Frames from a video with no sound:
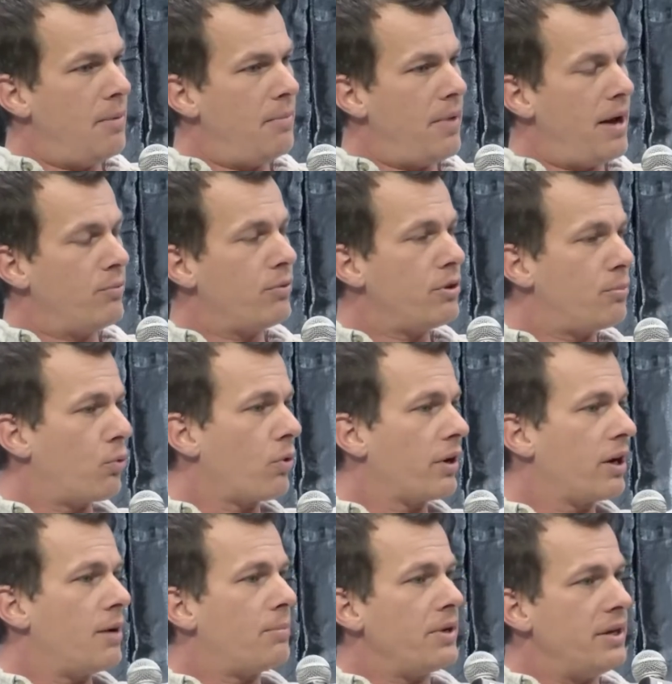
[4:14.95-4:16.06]
And with the Boring
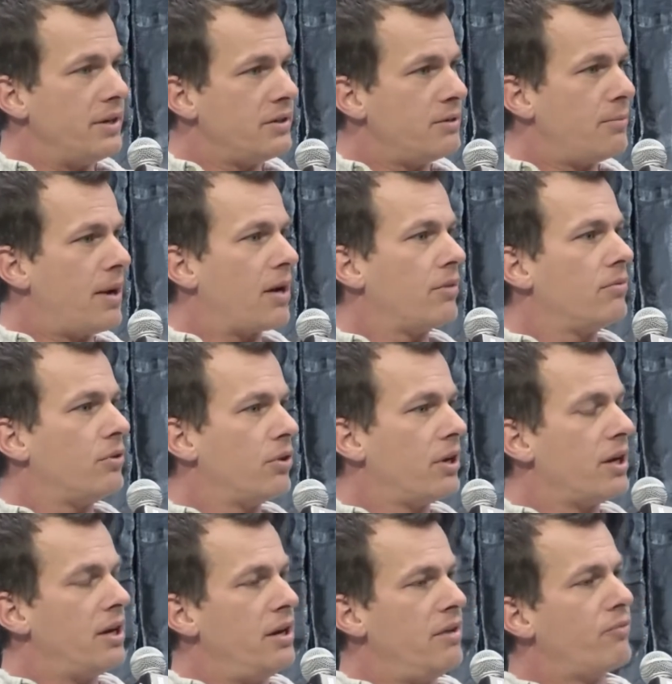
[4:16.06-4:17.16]
Company, it's about
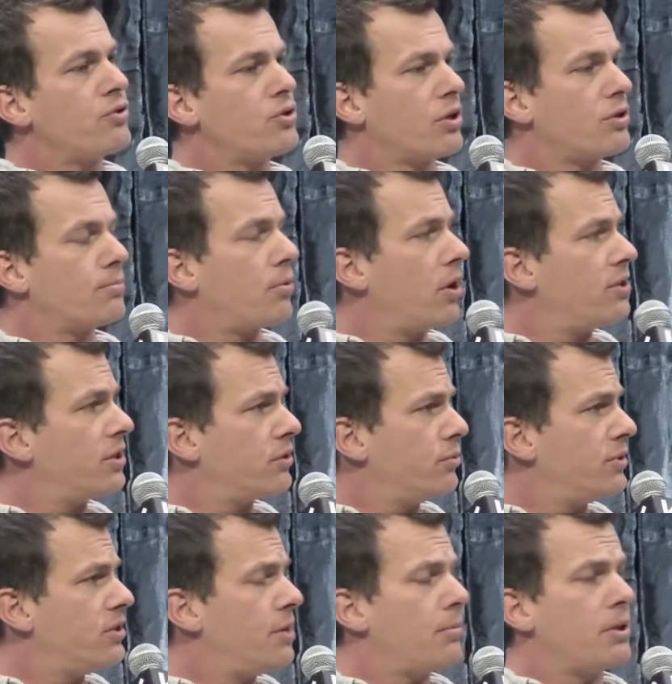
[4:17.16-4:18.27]
looking at infrastructure projects
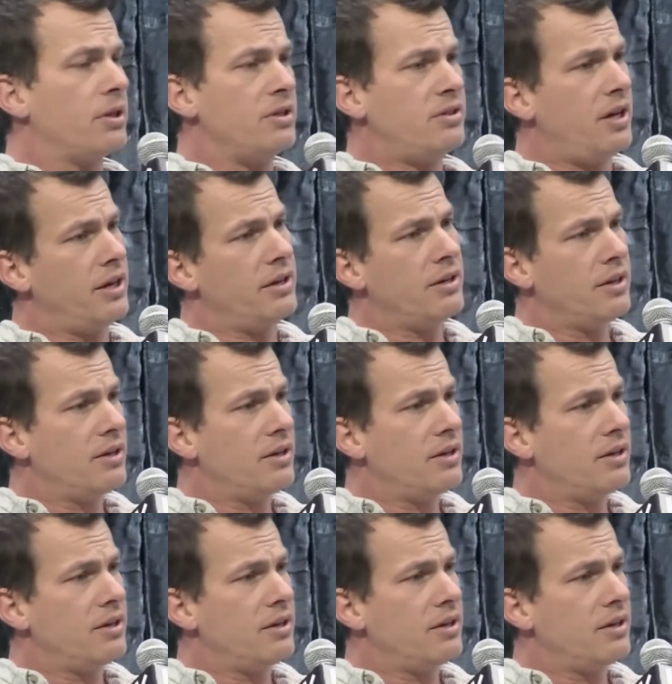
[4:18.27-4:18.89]
which typically take